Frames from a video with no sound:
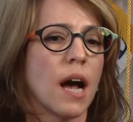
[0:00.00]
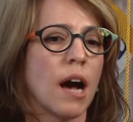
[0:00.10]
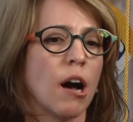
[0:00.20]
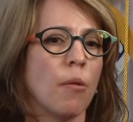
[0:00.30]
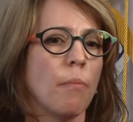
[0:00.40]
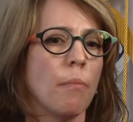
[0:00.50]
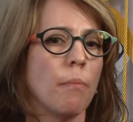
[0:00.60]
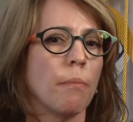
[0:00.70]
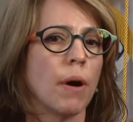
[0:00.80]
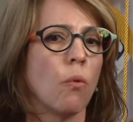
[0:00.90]
Um,
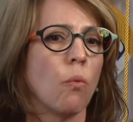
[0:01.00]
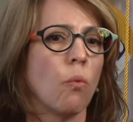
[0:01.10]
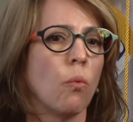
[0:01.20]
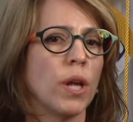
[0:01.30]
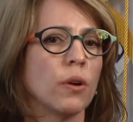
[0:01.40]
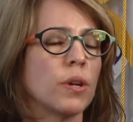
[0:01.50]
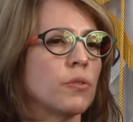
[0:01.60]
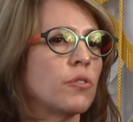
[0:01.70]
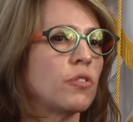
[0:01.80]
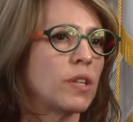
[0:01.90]
but we don't
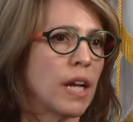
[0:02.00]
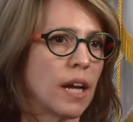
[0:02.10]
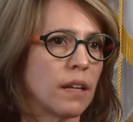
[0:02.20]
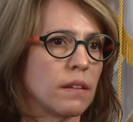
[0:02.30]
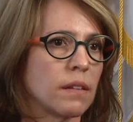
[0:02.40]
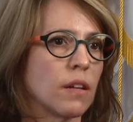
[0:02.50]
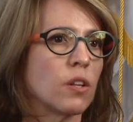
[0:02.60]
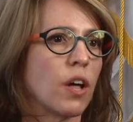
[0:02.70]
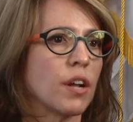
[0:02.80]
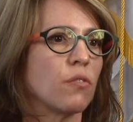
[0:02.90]
understand a
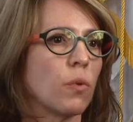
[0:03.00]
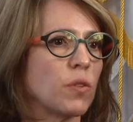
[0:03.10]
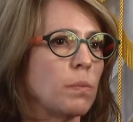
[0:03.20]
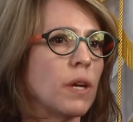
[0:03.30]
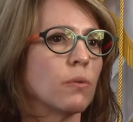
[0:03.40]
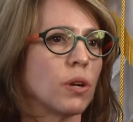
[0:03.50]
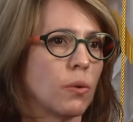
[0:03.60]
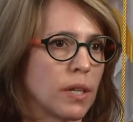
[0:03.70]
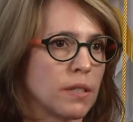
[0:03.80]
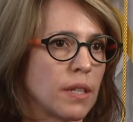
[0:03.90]
lot of what's being
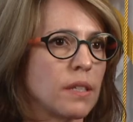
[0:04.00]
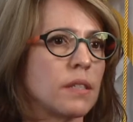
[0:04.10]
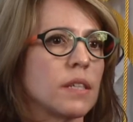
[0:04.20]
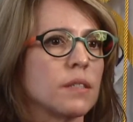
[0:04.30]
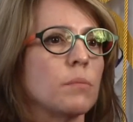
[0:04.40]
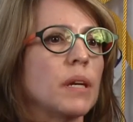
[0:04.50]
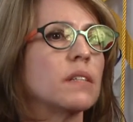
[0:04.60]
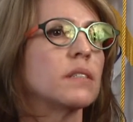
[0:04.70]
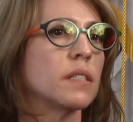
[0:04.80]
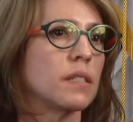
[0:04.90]
requested. It doesn't make
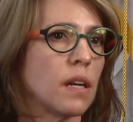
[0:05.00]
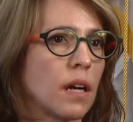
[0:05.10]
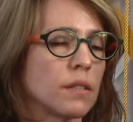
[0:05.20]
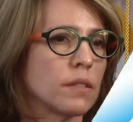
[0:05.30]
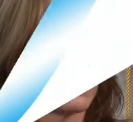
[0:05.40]
sense to us.